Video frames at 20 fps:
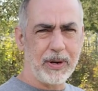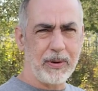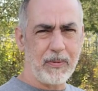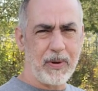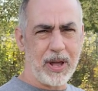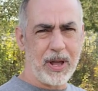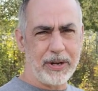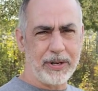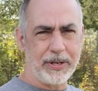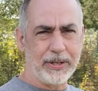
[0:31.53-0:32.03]
What I
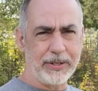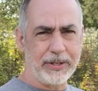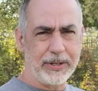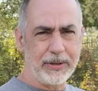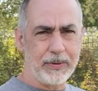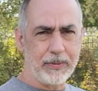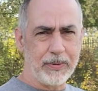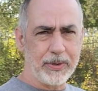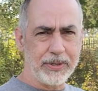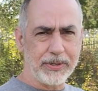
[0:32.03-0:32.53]
wanted to
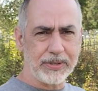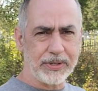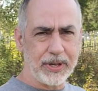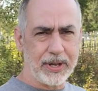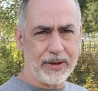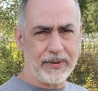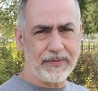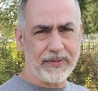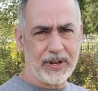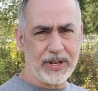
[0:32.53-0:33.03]
do was
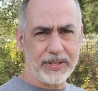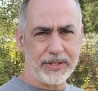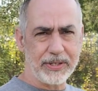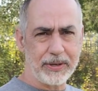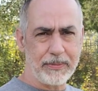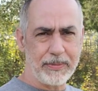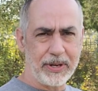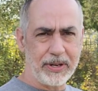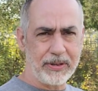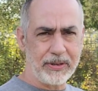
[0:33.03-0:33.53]
uh, find
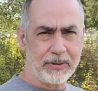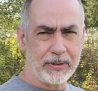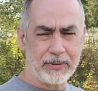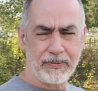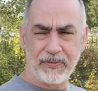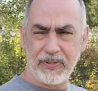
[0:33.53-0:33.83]
somebody